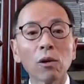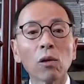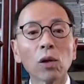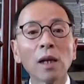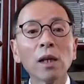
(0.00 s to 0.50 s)

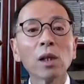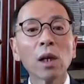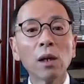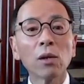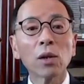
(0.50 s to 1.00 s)
So Chinese
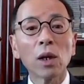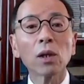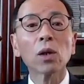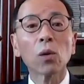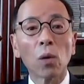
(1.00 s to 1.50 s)
currency
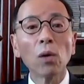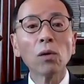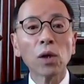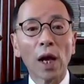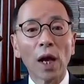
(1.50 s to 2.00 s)
is
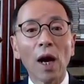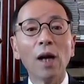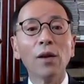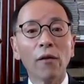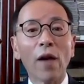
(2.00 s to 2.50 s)
grossly
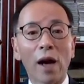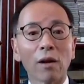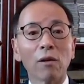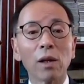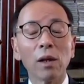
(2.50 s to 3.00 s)

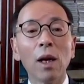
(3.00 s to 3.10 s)
undervalued